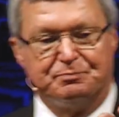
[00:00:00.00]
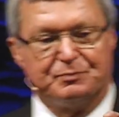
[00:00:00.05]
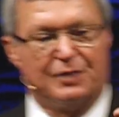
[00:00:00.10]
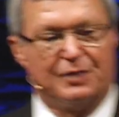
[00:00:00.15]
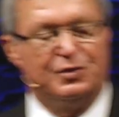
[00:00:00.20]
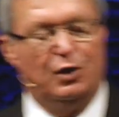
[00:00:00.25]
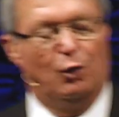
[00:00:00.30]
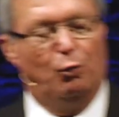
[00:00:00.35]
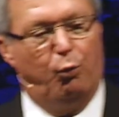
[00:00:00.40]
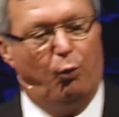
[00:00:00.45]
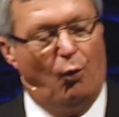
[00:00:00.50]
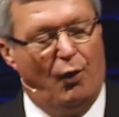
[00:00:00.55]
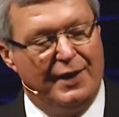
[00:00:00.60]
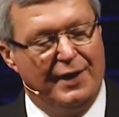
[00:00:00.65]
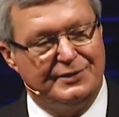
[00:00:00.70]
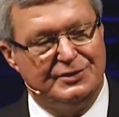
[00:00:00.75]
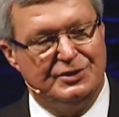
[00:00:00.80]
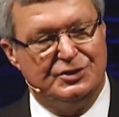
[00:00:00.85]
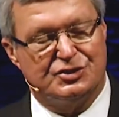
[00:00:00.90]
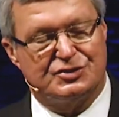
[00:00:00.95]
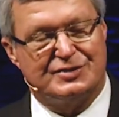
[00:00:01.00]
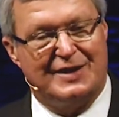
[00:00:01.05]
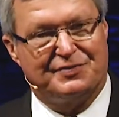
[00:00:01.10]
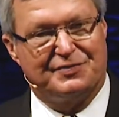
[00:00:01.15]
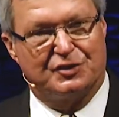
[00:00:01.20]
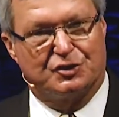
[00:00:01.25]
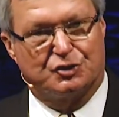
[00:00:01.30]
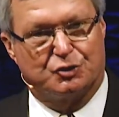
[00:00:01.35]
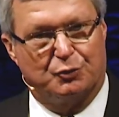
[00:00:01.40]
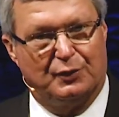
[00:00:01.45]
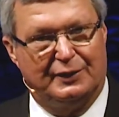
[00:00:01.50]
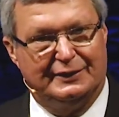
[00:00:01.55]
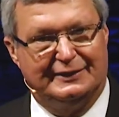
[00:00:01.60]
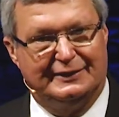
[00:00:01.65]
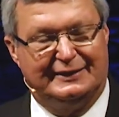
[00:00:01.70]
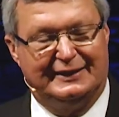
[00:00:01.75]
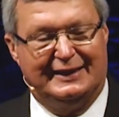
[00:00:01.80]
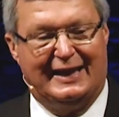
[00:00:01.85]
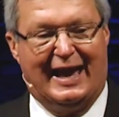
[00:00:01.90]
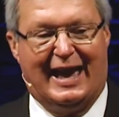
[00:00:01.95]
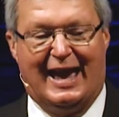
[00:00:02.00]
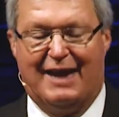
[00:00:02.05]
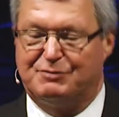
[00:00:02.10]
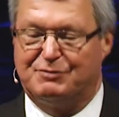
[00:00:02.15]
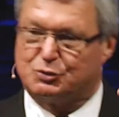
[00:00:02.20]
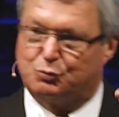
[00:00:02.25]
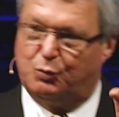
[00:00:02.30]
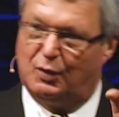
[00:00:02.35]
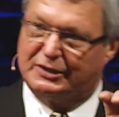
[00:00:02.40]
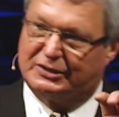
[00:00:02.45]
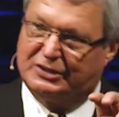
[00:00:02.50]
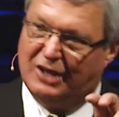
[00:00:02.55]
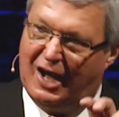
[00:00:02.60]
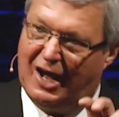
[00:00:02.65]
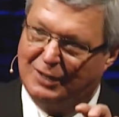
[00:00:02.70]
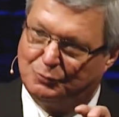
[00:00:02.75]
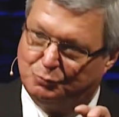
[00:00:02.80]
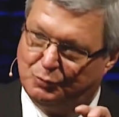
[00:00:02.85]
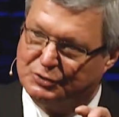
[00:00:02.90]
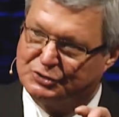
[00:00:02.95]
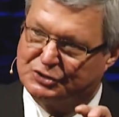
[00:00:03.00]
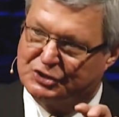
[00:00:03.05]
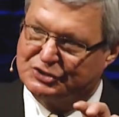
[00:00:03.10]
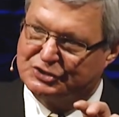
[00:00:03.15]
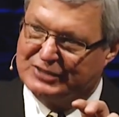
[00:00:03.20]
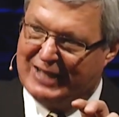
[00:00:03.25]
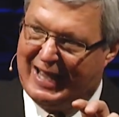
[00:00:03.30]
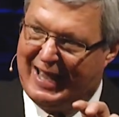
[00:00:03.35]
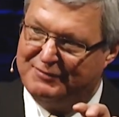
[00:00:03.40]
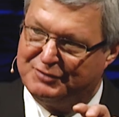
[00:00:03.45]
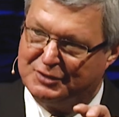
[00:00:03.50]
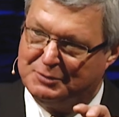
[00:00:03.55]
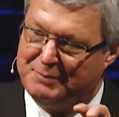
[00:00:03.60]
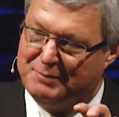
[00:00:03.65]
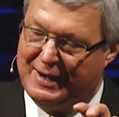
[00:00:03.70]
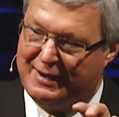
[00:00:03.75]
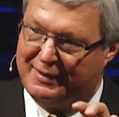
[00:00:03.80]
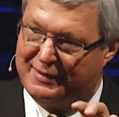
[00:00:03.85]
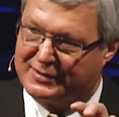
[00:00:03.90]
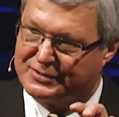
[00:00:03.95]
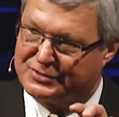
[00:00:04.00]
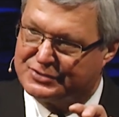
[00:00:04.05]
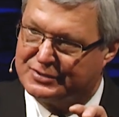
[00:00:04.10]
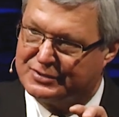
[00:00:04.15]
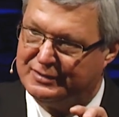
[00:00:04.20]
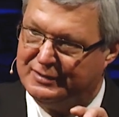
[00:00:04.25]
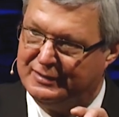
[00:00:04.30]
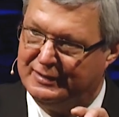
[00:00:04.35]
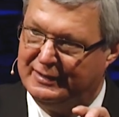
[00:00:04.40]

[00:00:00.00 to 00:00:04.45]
the oneness that the Trinity have is what God wants us to have in a marriage.